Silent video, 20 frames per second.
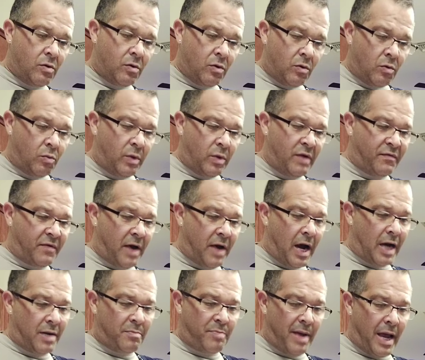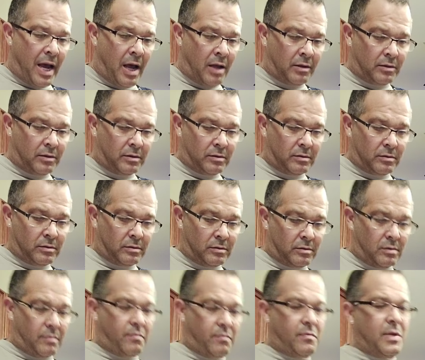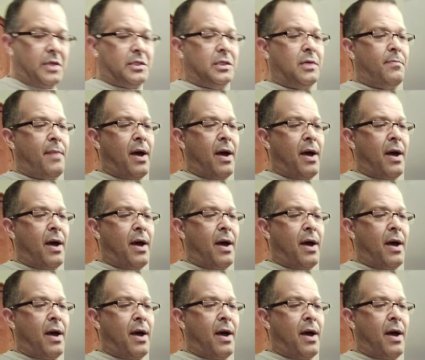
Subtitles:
We've got about, this is